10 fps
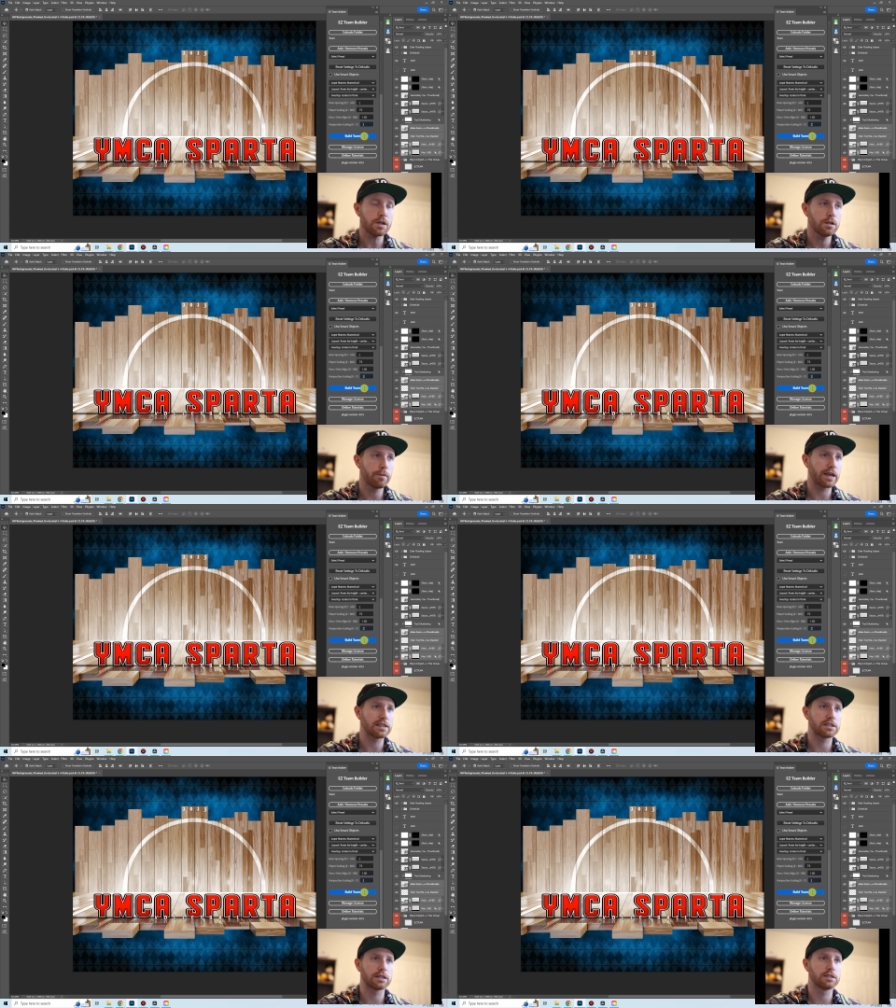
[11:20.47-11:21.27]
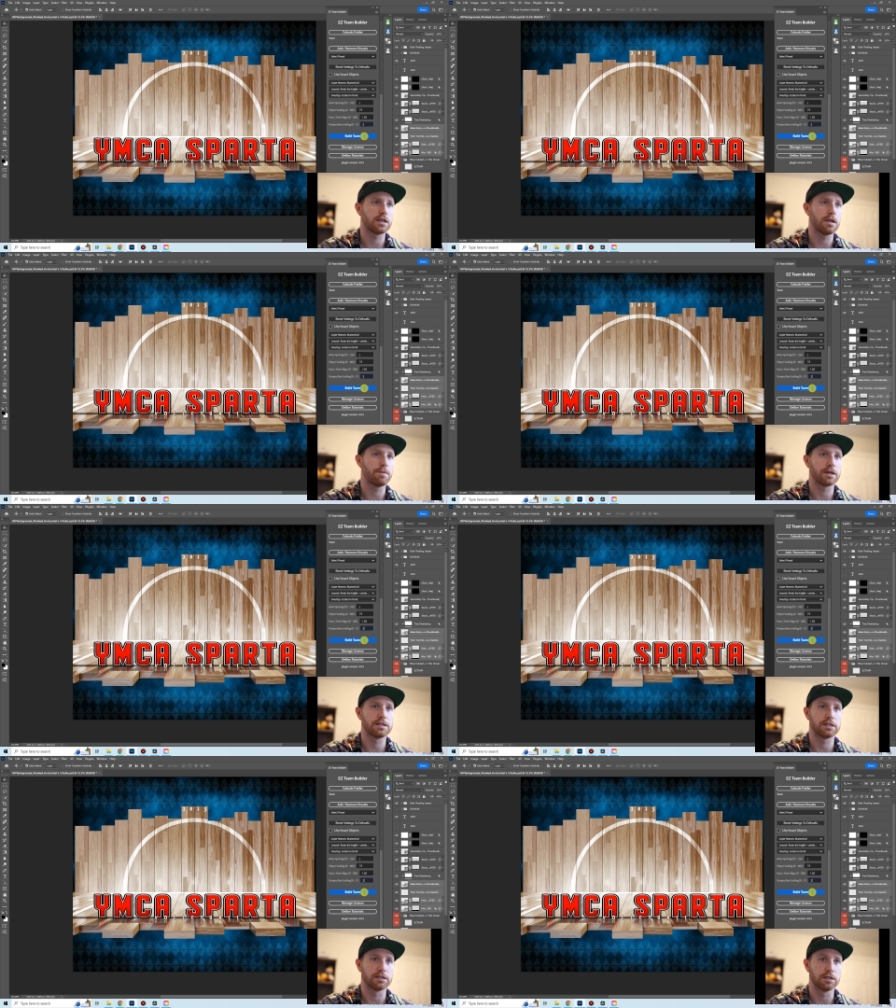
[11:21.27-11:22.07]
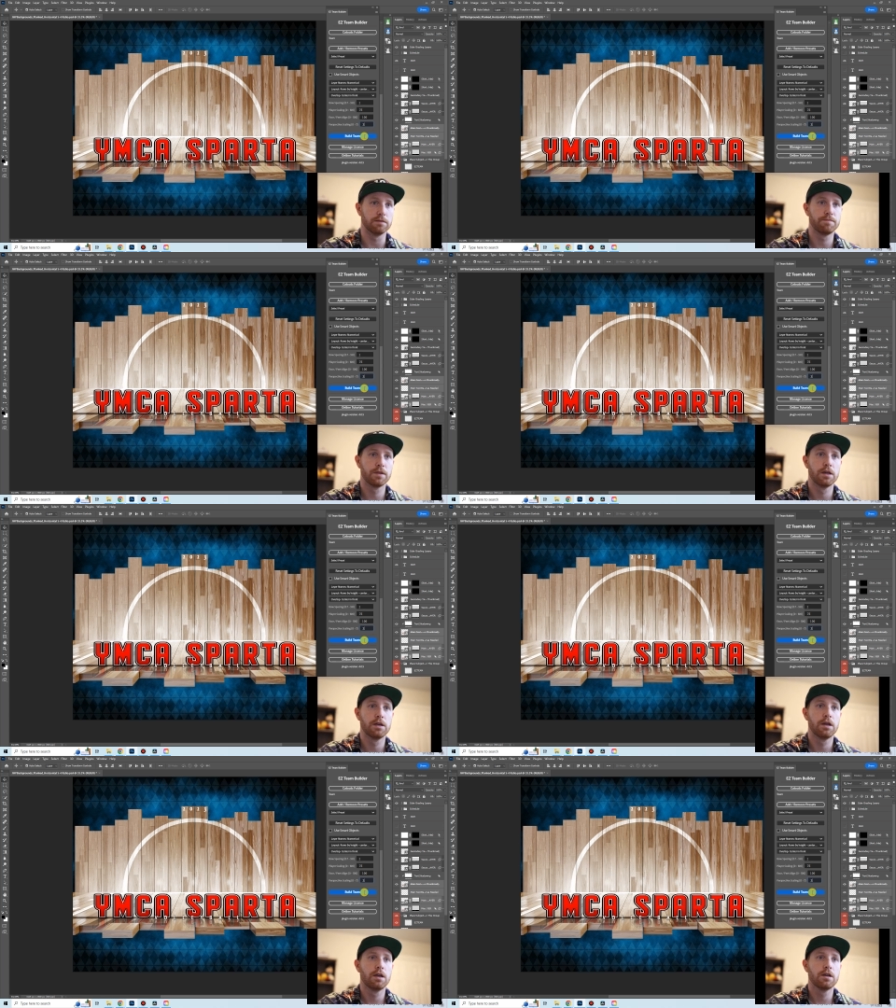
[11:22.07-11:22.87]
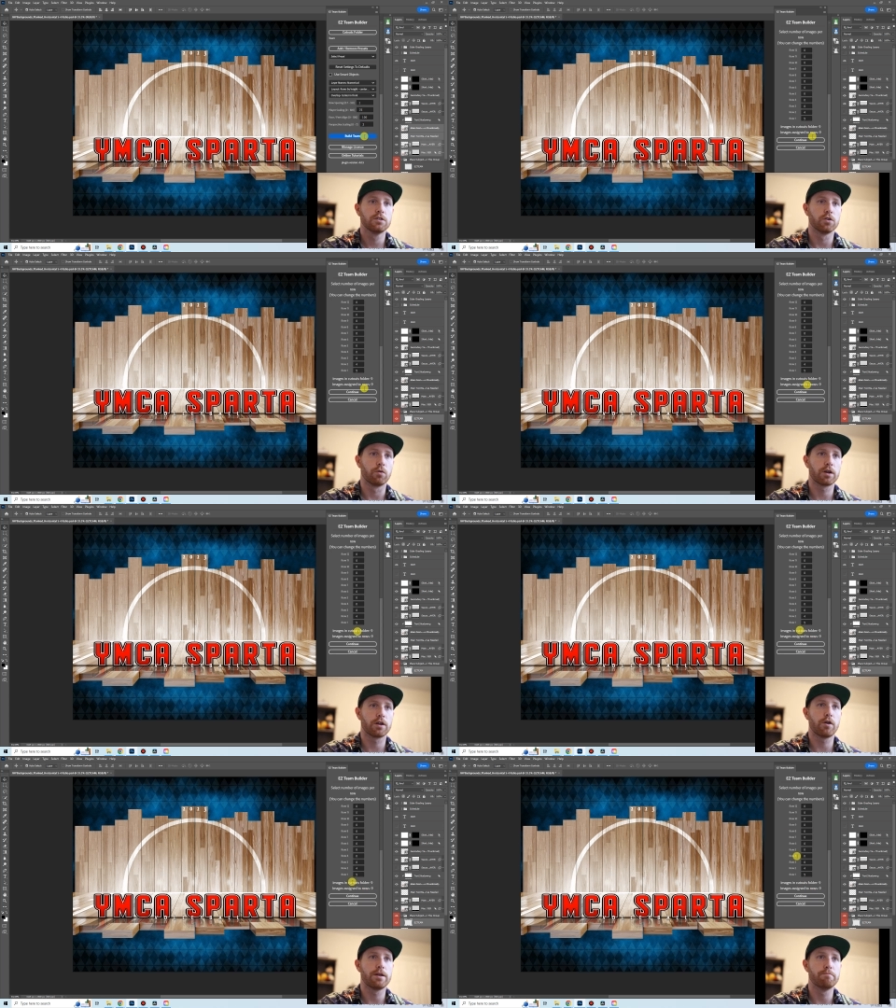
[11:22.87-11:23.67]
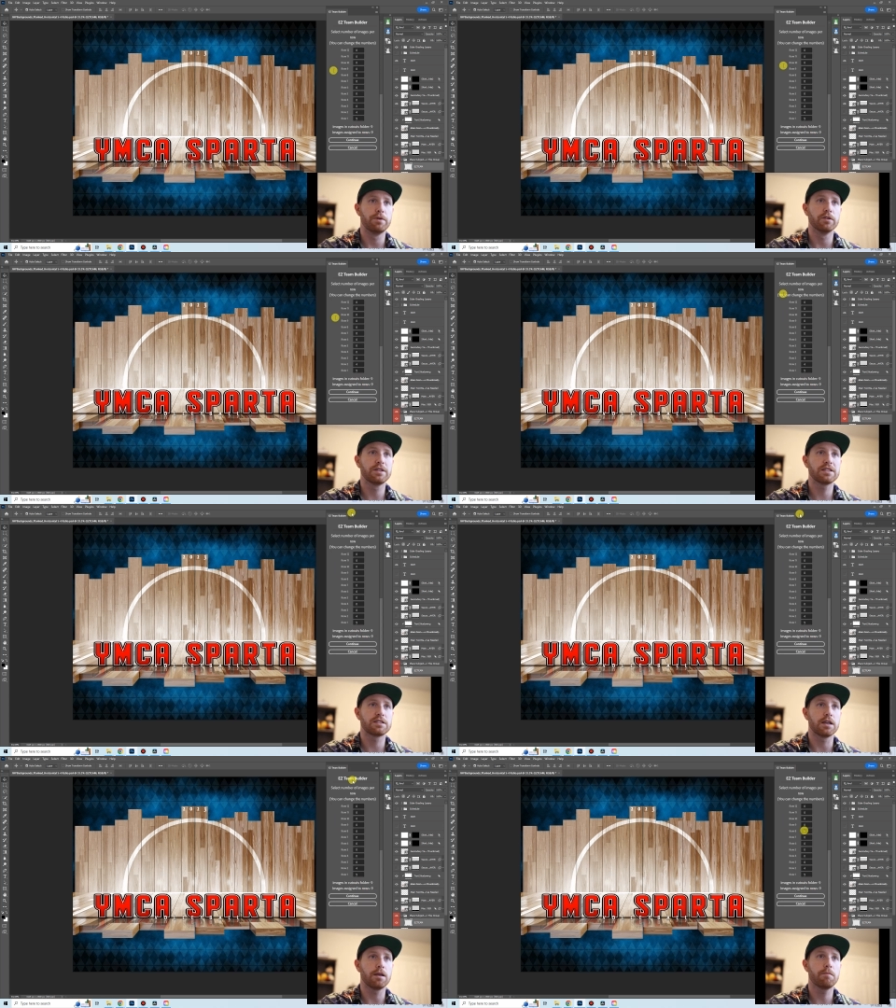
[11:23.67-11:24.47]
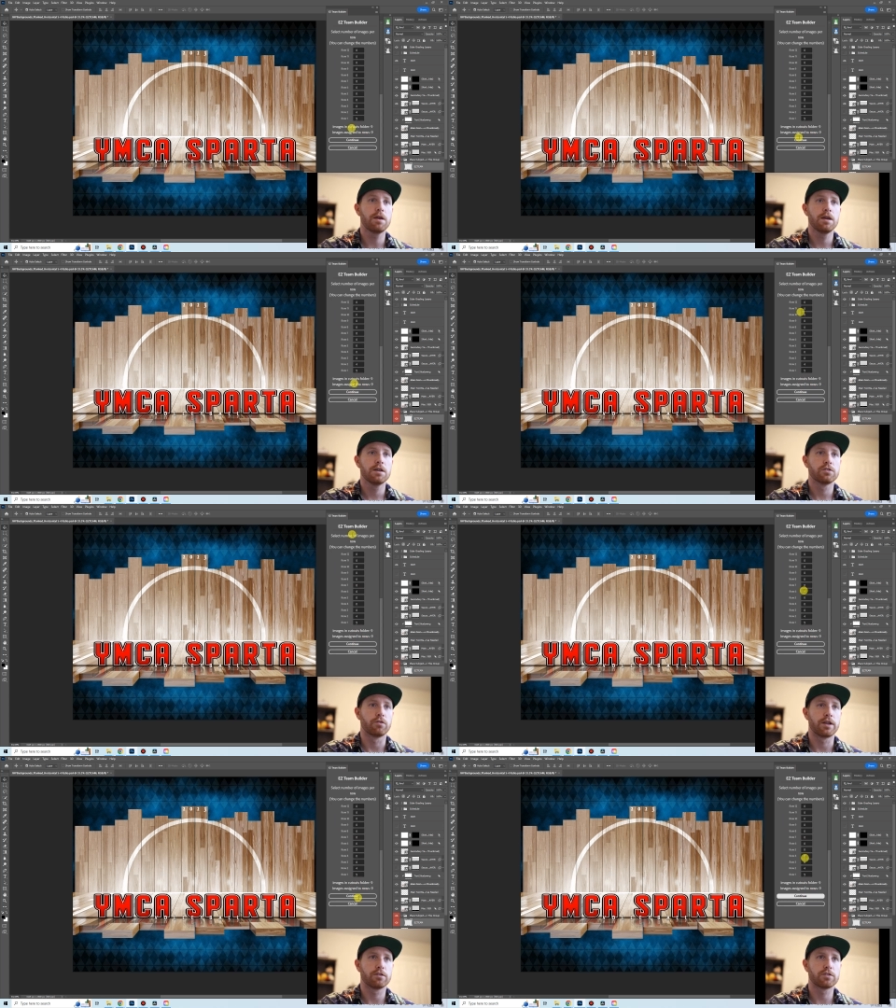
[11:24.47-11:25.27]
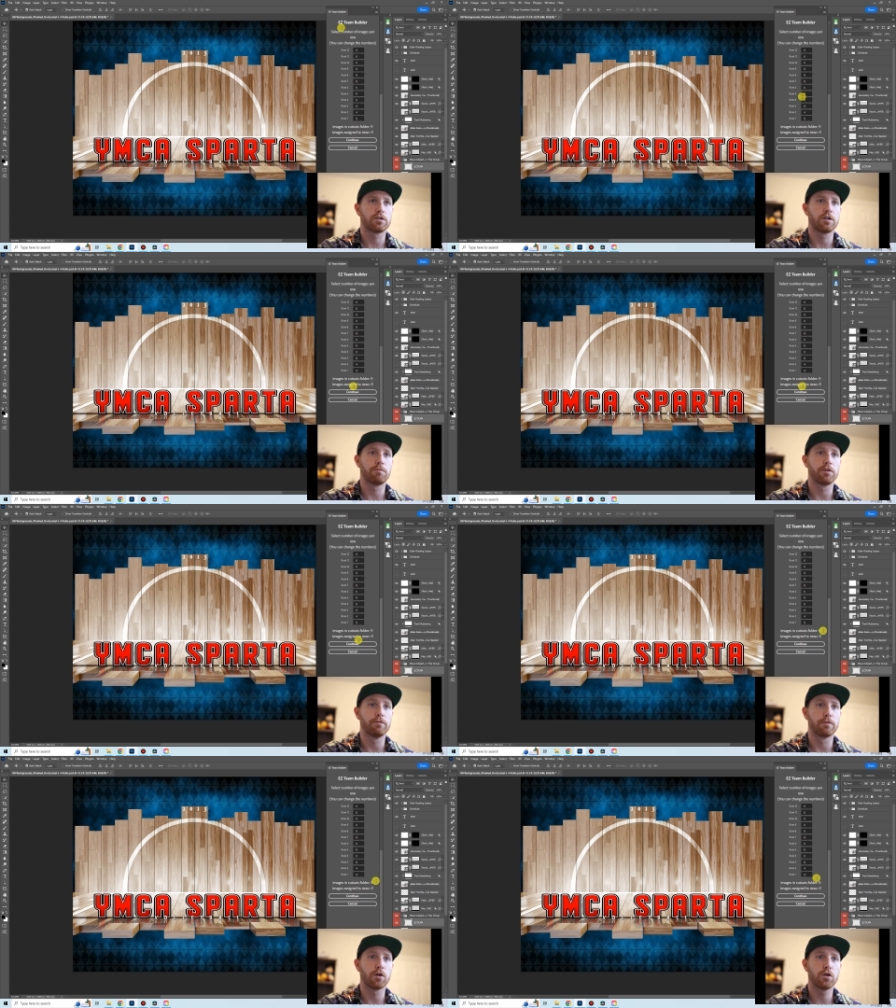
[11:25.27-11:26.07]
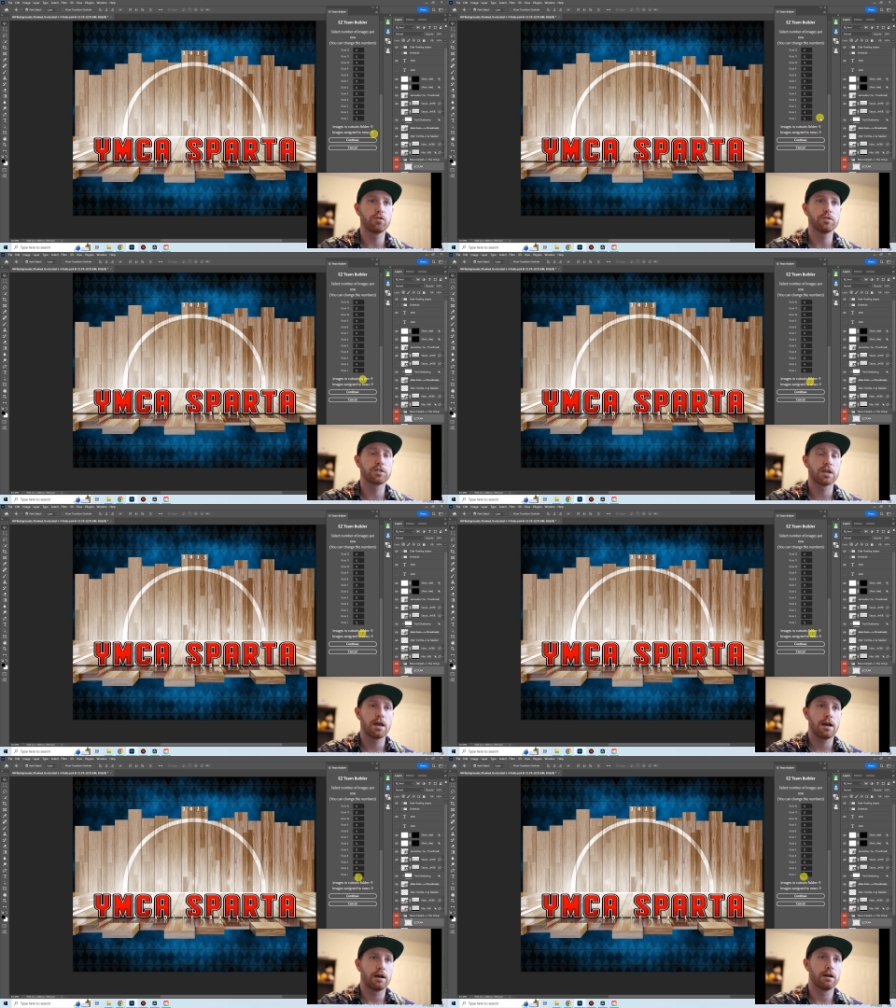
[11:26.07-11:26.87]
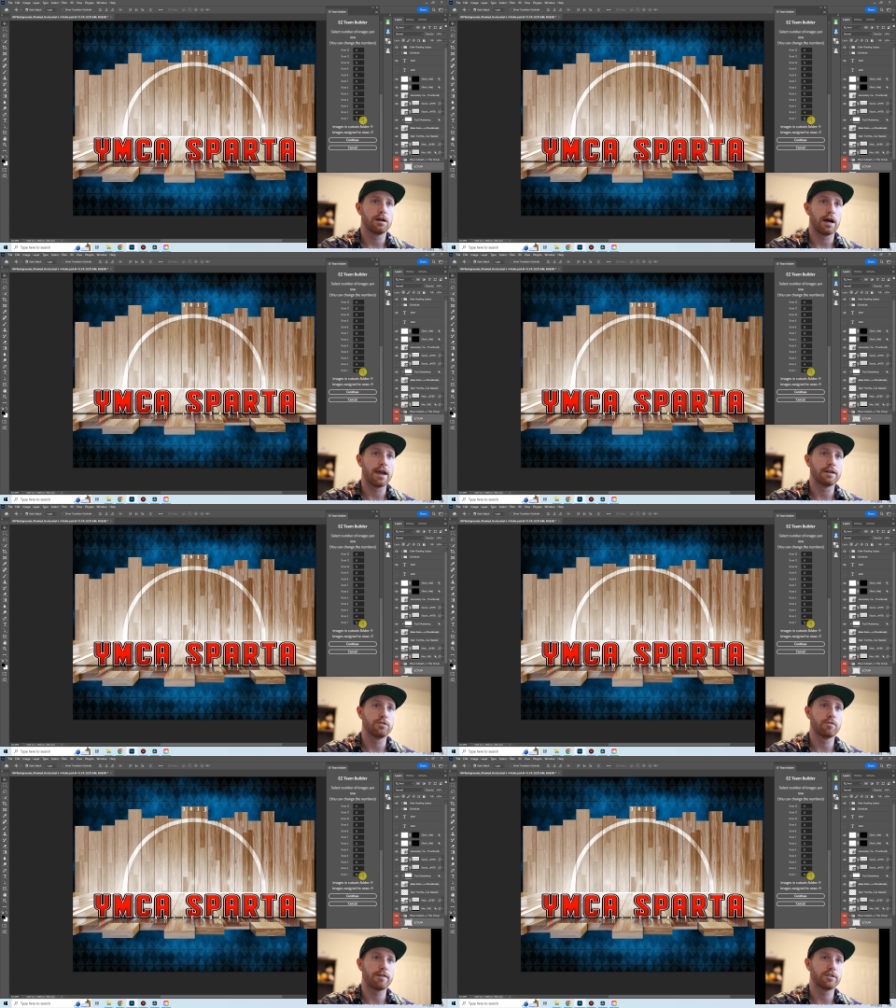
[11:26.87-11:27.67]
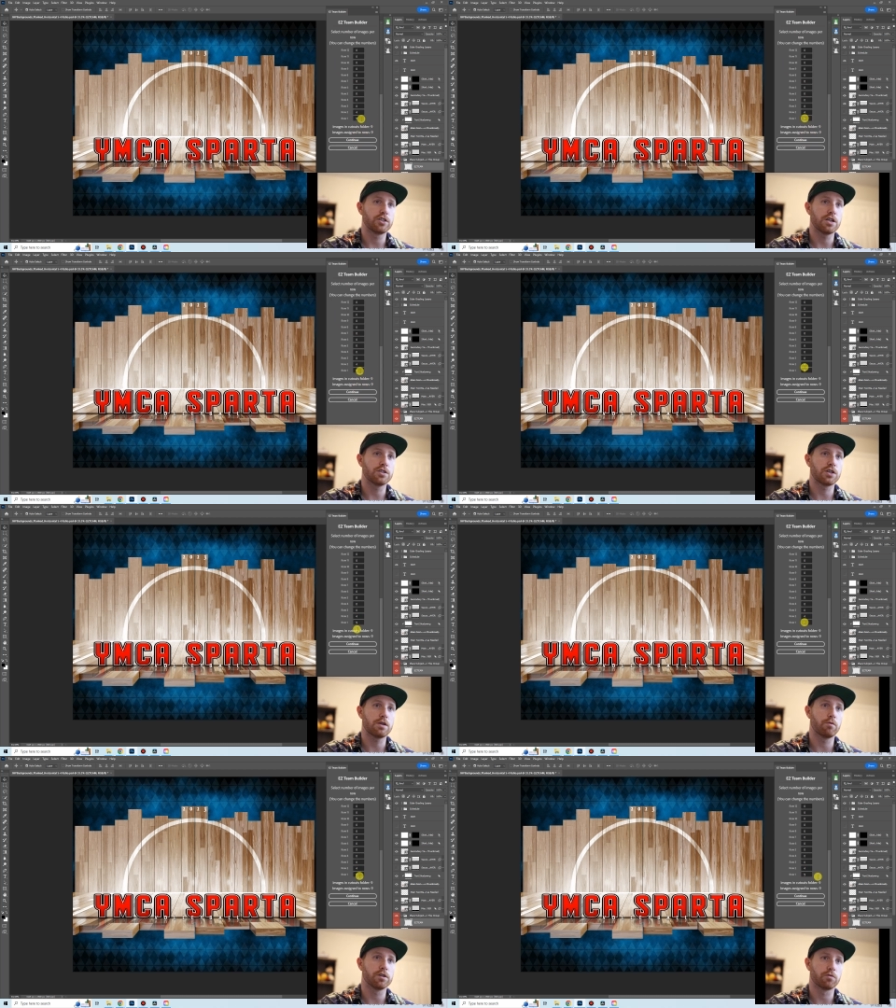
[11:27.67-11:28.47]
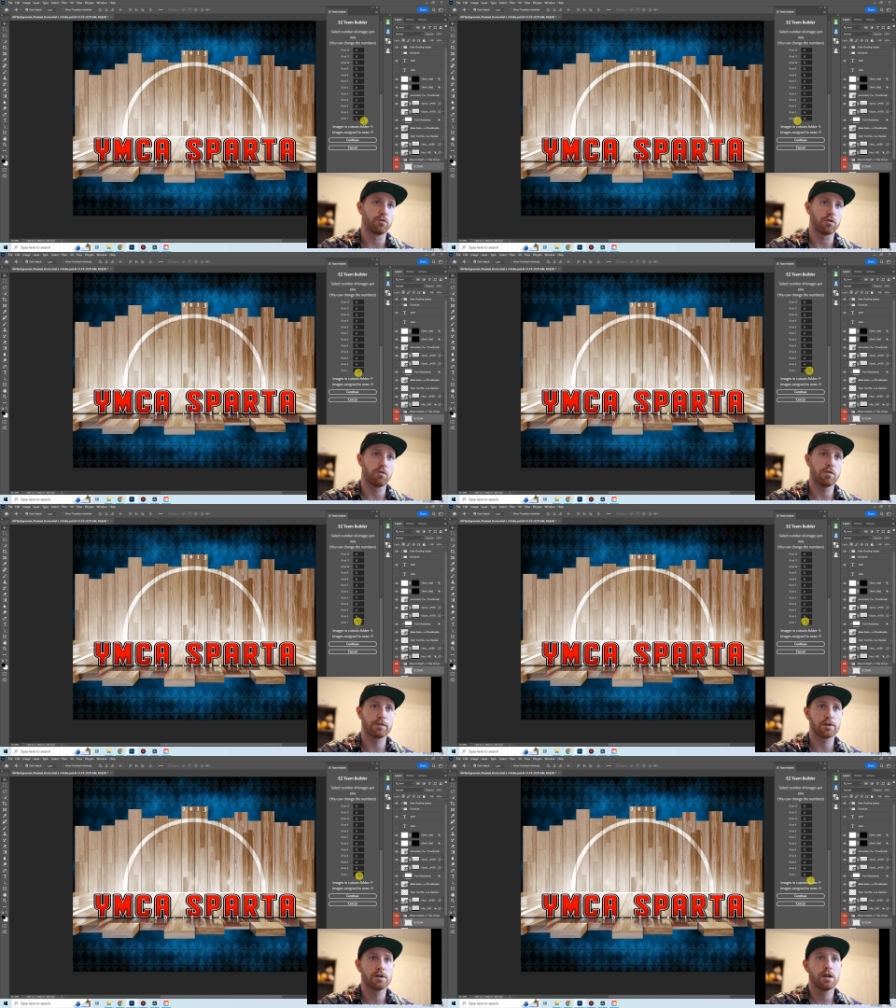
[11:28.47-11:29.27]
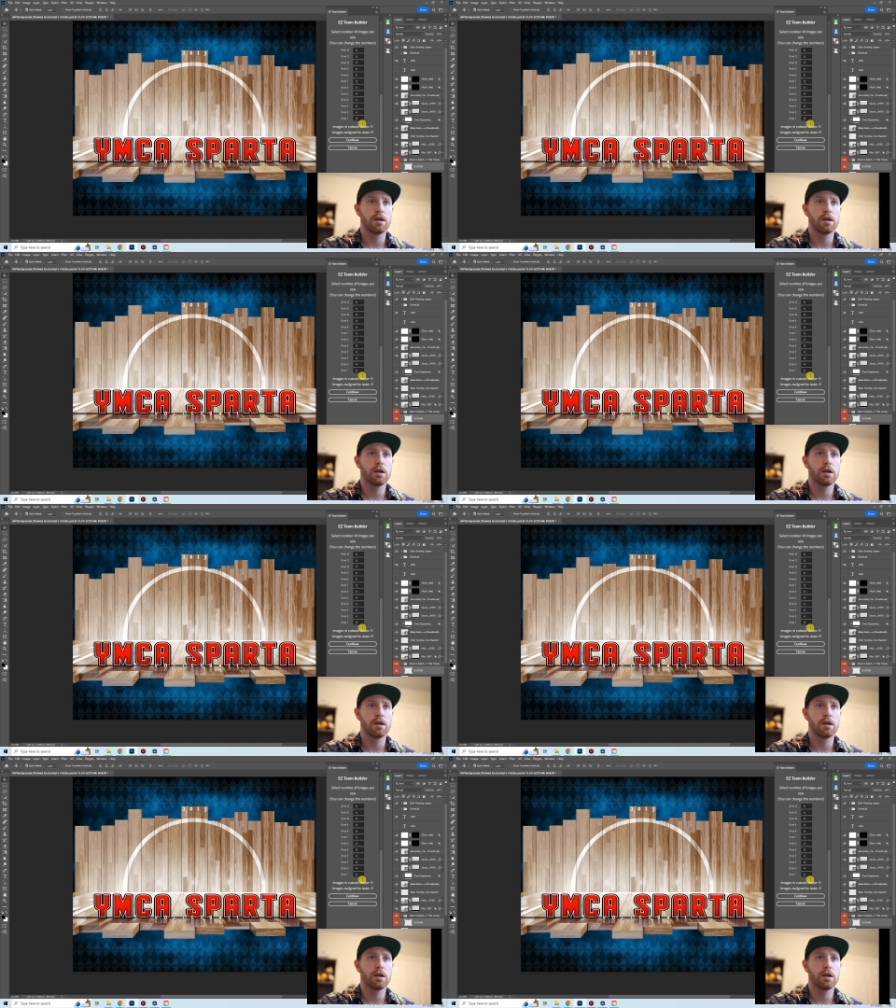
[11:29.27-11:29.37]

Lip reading: The biggest thing is to keep it consistent. So we're going to go ahead and build this team. So here's our number of rows. I do have a cheat sheet, which we'll go over